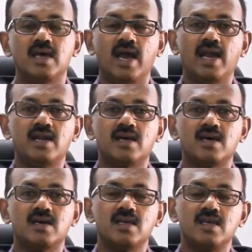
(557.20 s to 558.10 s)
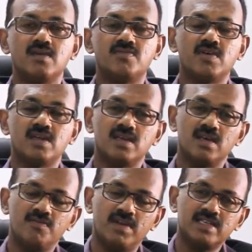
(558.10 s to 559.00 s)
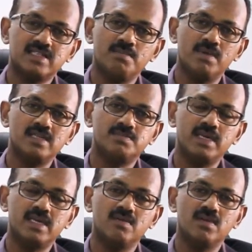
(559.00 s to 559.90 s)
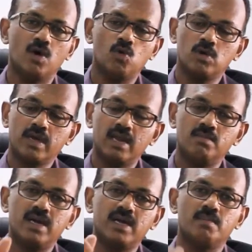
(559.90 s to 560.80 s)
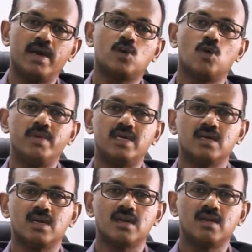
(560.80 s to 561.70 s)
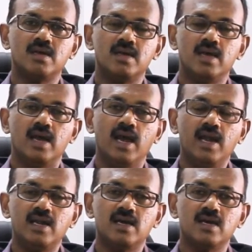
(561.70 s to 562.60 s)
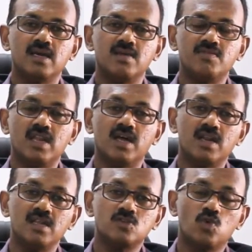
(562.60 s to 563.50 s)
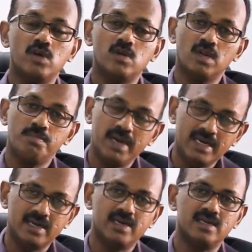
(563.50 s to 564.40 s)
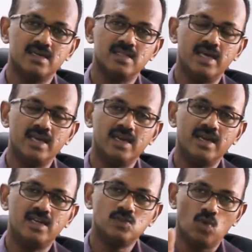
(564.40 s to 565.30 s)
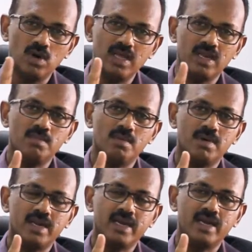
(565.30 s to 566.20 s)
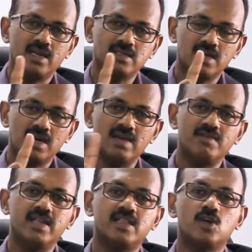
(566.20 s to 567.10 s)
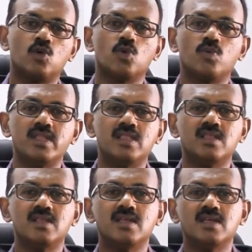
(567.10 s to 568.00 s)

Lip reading: and if an example has been given how to calibrate a micrometer, and if the learner is going to repeat it, then it is only remembering, it does not have anything to do with